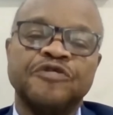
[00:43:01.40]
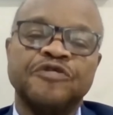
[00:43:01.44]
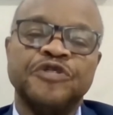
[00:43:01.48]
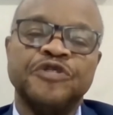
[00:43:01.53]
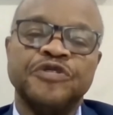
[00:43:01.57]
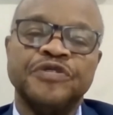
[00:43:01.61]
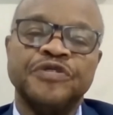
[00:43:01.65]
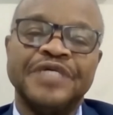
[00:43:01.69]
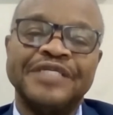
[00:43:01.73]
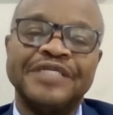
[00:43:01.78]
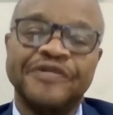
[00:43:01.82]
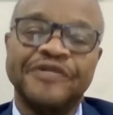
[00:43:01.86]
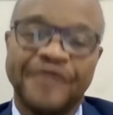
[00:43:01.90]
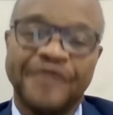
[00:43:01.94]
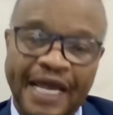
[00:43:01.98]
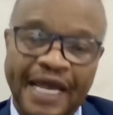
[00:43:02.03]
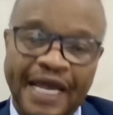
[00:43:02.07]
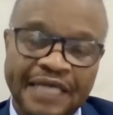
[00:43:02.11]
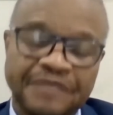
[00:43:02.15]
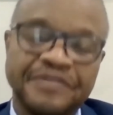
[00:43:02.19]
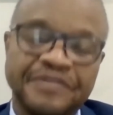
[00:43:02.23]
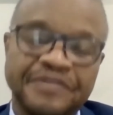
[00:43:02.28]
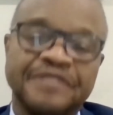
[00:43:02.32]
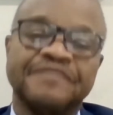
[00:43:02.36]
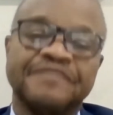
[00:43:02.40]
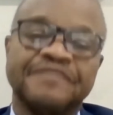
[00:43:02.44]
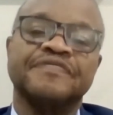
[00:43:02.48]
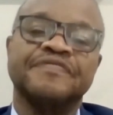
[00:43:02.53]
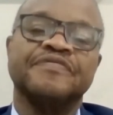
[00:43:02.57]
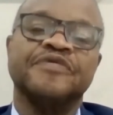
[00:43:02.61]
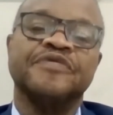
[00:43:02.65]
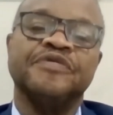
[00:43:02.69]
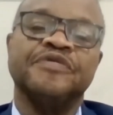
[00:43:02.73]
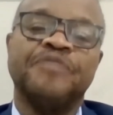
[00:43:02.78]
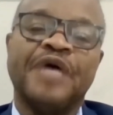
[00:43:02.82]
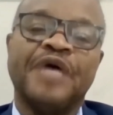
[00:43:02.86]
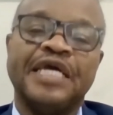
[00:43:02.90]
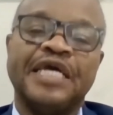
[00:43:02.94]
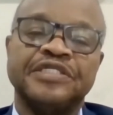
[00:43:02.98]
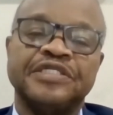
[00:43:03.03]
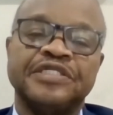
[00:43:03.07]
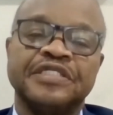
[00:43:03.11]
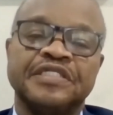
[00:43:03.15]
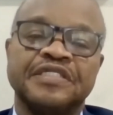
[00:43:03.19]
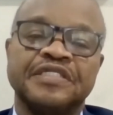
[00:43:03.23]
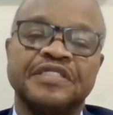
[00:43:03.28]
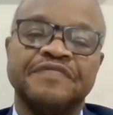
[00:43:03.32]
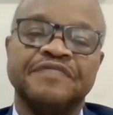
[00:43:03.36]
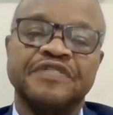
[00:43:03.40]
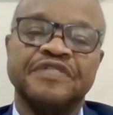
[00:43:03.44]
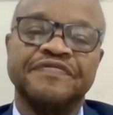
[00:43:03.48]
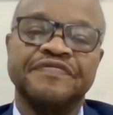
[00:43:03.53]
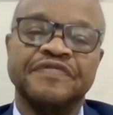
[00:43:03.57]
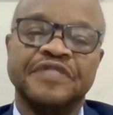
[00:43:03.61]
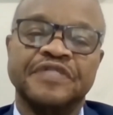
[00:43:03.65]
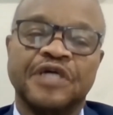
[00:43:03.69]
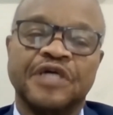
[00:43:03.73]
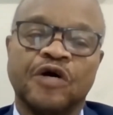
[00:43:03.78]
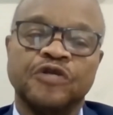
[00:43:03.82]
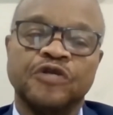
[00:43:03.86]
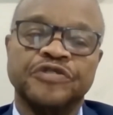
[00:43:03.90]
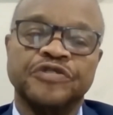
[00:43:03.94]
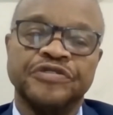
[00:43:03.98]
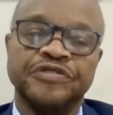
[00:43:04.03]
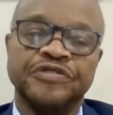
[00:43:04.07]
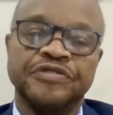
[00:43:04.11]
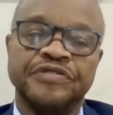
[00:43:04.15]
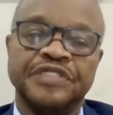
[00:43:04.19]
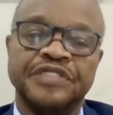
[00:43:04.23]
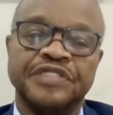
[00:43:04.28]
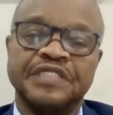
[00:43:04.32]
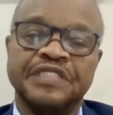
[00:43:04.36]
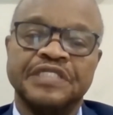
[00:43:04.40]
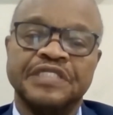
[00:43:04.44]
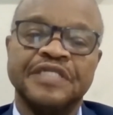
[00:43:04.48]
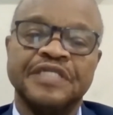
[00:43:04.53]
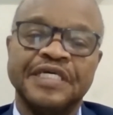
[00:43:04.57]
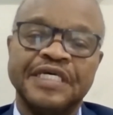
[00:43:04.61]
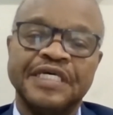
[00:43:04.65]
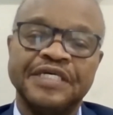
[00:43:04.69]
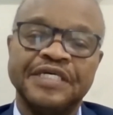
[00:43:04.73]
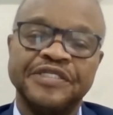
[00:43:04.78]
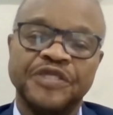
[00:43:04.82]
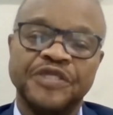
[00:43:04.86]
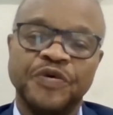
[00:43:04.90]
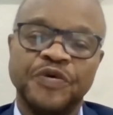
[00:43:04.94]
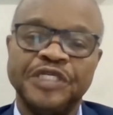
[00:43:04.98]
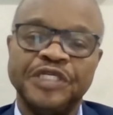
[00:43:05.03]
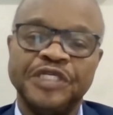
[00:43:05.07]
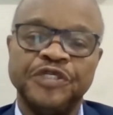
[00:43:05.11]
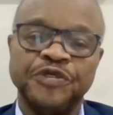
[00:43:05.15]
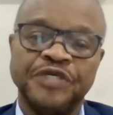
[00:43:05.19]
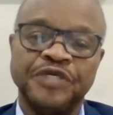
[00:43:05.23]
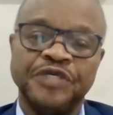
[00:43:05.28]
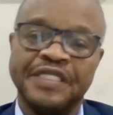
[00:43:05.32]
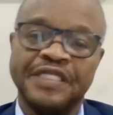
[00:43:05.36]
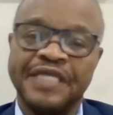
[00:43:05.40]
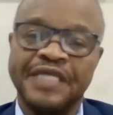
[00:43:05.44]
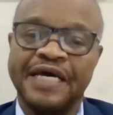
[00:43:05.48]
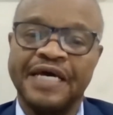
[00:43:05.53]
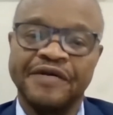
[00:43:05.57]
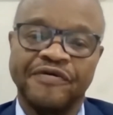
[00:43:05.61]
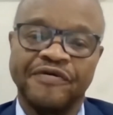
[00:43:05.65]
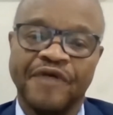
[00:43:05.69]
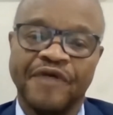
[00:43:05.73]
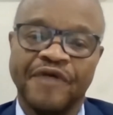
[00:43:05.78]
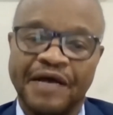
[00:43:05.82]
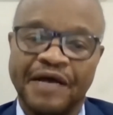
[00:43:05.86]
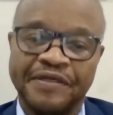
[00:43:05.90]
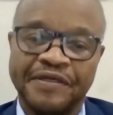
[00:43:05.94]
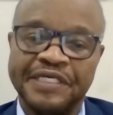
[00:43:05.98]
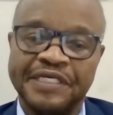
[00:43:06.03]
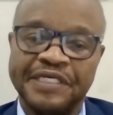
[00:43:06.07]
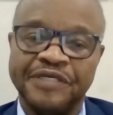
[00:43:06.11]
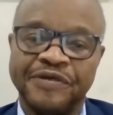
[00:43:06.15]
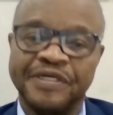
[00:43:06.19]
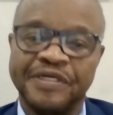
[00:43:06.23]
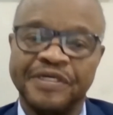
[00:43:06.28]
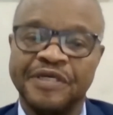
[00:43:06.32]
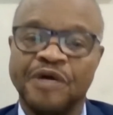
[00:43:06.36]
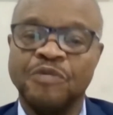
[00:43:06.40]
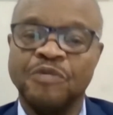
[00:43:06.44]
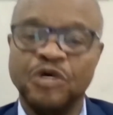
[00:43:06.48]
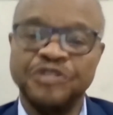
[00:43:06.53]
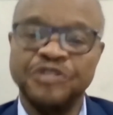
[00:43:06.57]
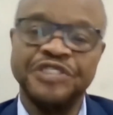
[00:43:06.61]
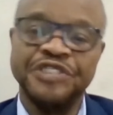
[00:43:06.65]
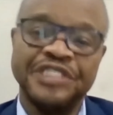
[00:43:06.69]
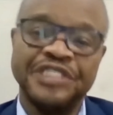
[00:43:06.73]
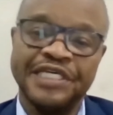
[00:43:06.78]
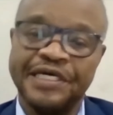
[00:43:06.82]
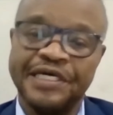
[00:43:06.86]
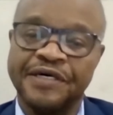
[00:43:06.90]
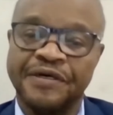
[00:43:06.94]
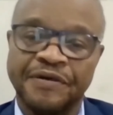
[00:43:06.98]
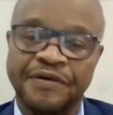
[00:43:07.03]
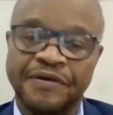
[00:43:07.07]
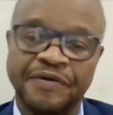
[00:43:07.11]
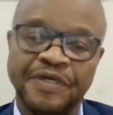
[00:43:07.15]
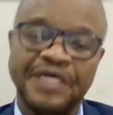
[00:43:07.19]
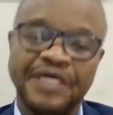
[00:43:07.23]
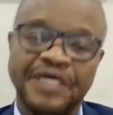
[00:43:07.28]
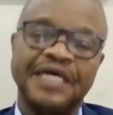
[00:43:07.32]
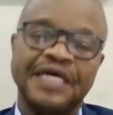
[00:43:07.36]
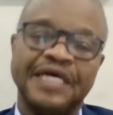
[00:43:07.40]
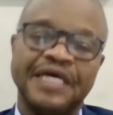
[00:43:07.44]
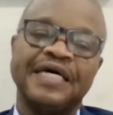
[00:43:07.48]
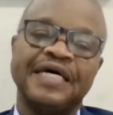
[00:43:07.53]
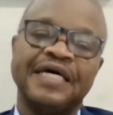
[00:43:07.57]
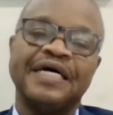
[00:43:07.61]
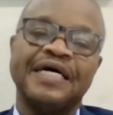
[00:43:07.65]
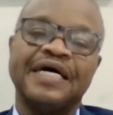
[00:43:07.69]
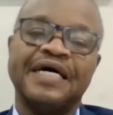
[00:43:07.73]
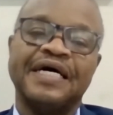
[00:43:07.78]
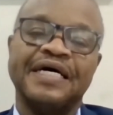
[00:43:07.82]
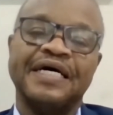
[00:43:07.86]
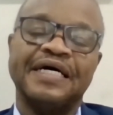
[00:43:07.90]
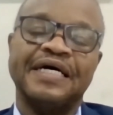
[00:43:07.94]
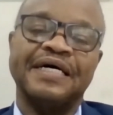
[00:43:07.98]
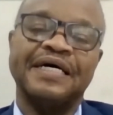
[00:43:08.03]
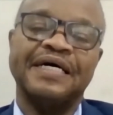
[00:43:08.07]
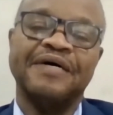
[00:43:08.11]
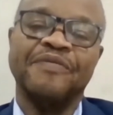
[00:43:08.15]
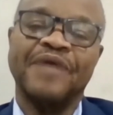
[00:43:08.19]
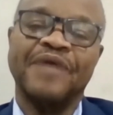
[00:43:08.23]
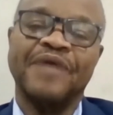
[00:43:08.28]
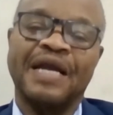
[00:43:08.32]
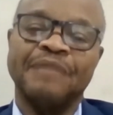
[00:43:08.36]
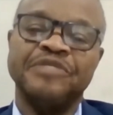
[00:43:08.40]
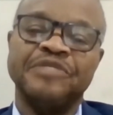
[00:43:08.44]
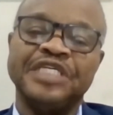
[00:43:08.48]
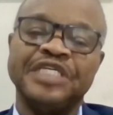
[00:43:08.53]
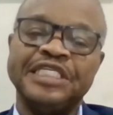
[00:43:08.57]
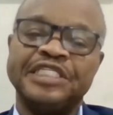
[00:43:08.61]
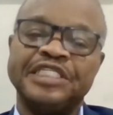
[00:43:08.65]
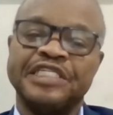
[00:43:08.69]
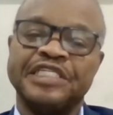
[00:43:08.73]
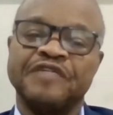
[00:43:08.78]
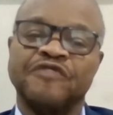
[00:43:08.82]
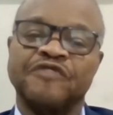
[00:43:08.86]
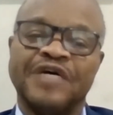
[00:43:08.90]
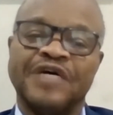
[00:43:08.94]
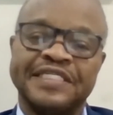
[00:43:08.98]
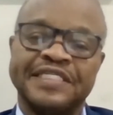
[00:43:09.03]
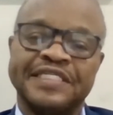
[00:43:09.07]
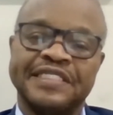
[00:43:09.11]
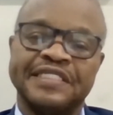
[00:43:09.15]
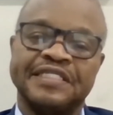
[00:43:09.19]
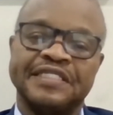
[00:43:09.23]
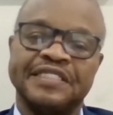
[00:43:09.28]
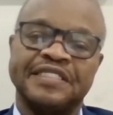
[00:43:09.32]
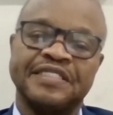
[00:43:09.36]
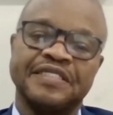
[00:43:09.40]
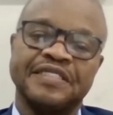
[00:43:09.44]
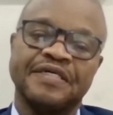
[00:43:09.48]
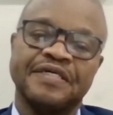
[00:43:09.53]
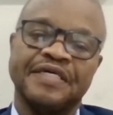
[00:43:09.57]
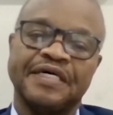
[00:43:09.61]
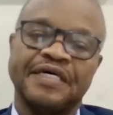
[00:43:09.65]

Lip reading: to interact with patients of different cultures. And so we do get that grounding. You can almost tell when I'm teaching residents